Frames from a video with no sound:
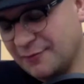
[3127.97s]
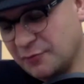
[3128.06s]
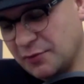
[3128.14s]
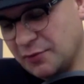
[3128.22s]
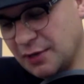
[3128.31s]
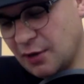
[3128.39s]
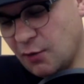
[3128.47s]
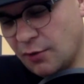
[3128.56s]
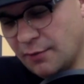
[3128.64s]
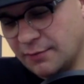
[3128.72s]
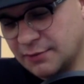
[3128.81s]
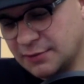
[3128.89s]
you know,
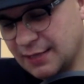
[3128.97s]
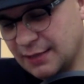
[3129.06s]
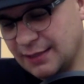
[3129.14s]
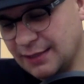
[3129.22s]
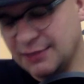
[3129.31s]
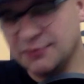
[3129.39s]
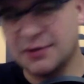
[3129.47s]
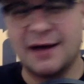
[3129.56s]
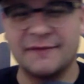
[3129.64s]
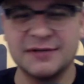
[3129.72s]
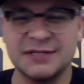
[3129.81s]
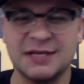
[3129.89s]
we'll get lead into a
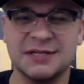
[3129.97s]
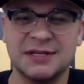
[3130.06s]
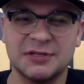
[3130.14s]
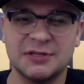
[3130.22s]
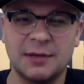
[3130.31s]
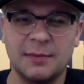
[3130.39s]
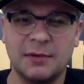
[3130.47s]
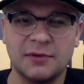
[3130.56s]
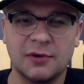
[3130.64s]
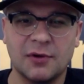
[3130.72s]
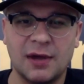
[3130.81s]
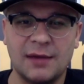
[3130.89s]
conversation, and she'll hit me with
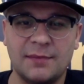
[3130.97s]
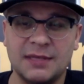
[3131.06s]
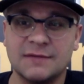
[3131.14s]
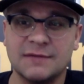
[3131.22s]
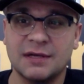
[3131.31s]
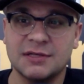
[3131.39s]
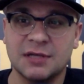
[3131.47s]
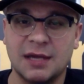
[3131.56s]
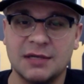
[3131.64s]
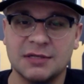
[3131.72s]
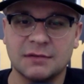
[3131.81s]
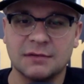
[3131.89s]
a great piece of
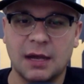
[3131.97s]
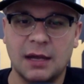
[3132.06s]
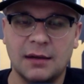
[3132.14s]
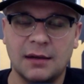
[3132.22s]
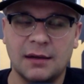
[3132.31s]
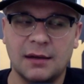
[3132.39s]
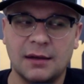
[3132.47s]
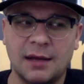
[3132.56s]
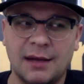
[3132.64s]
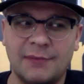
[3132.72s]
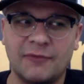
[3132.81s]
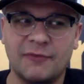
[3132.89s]
education, right?
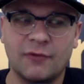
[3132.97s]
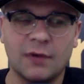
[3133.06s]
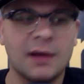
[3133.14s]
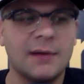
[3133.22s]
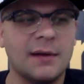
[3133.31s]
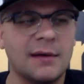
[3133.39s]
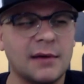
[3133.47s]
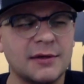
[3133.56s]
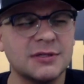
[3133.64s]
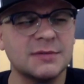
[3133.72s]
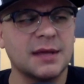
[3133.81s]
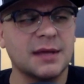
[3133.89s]
and before I, I
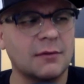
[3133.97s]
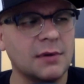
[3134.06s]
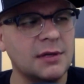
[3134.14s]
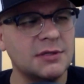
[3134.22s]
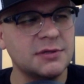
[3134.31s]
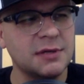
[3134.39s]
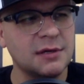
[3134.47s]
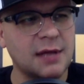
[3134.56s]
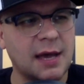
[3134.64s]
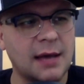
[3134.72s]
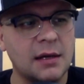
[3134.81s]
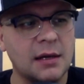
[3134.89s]
used to be like, where did you hear
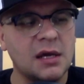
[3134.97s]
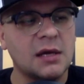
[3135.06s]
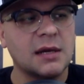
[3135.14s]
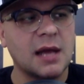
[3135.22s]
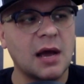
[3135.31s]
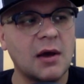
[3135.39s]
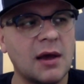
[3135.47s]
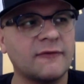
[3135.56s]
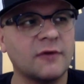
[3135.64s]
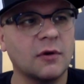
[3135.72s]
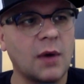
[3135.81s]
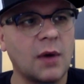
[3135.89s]
that? Now,
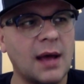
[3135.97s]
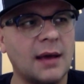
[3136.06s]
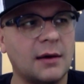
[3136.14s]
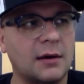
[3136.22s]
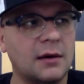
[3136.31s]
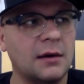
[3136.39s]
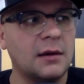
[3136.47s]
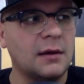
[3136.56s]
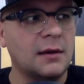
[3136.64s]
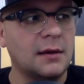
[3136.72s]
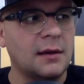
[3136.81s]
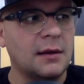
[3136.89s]
after a while,
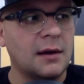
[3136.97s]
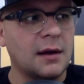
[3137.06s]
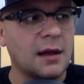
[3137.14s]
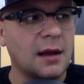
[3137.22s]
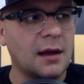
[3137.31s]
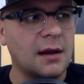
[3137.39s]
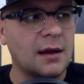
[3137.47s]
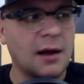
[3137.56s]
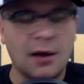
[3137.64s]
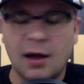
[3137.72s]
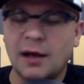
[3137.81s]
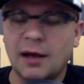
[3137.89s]

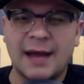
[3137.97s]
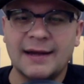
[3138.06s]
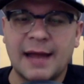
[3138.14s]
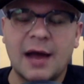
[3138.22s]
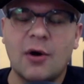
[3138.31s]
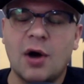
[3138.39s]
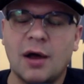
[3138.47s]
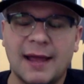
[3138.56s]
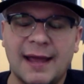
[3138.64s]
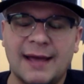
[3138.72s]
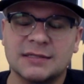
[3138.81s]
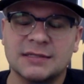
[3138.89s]
uh, I, now all
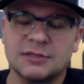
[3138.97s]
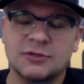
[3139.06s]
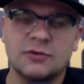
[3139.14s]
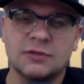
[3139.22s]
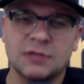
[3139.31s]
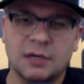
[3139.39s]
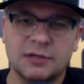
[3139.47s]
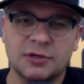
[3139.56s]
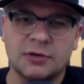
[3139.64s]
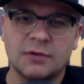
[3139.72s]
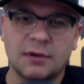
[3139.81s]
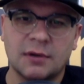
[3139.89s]
I ask is who was on
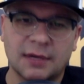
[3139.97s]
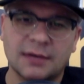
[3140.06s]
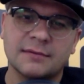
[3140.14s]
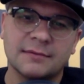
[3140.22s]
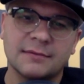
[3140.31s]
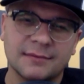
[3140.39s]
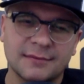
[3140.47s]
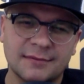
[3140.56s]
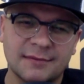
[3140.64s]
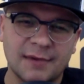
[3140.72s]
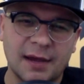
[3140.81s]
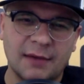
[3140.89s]
Joe Rogan,
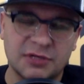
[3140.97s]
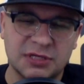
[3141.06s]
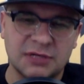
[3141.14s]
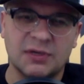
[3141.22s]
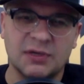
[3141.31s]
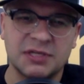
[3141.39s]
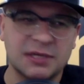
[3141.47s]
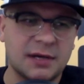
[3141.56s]
right? When she, when she